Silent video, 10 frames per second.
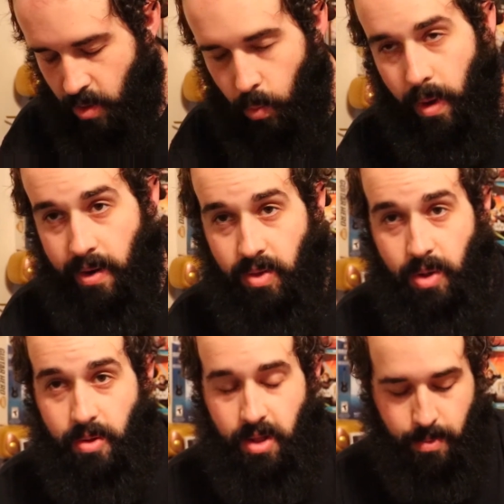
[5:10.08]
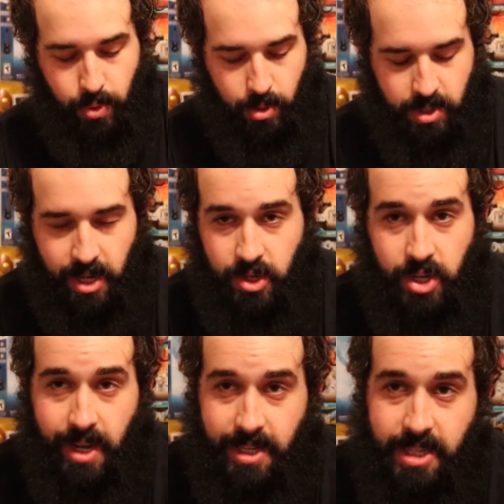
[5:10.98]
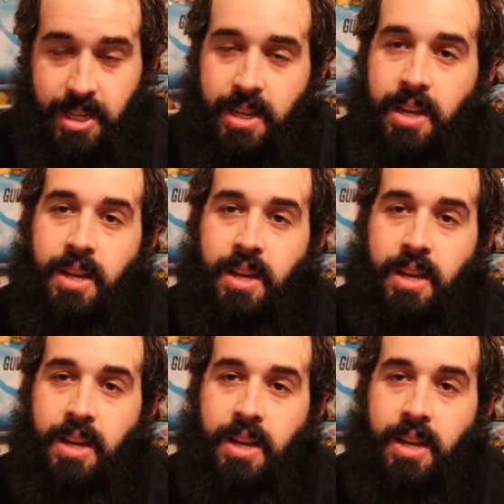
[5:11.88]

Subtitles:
one of those proton shots